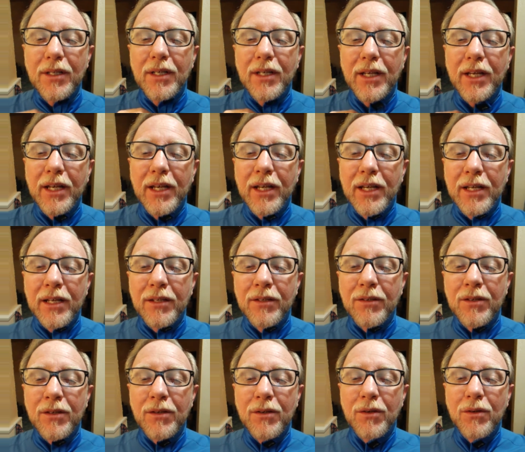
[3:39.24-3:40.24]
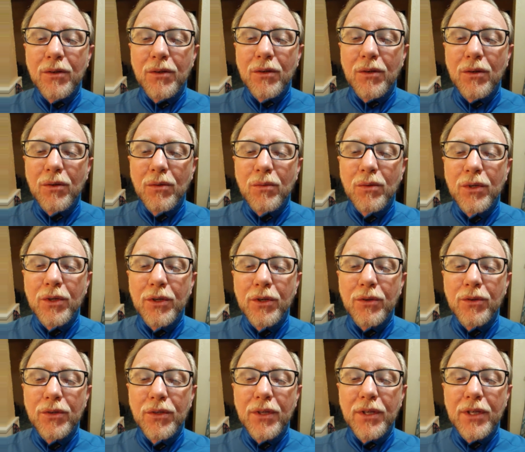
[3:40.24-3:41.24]
And we'll
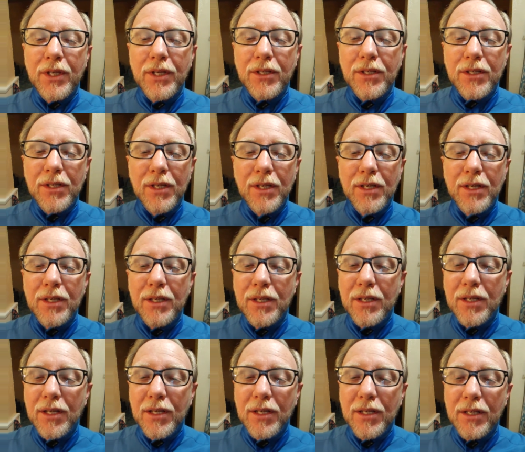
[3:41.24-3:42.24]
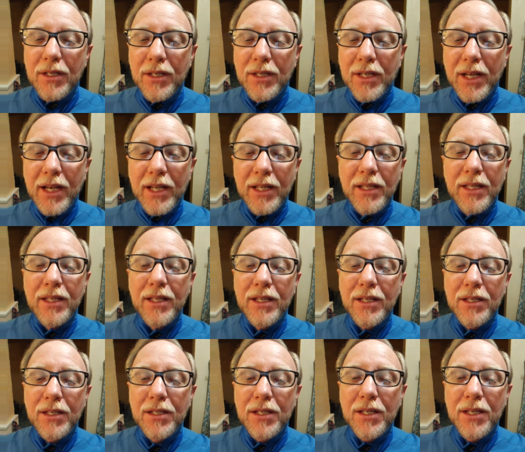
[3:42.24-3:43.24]
use this to tighten
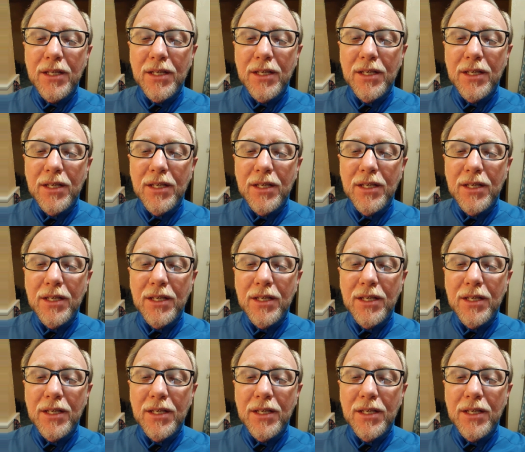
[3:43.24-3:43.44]
this.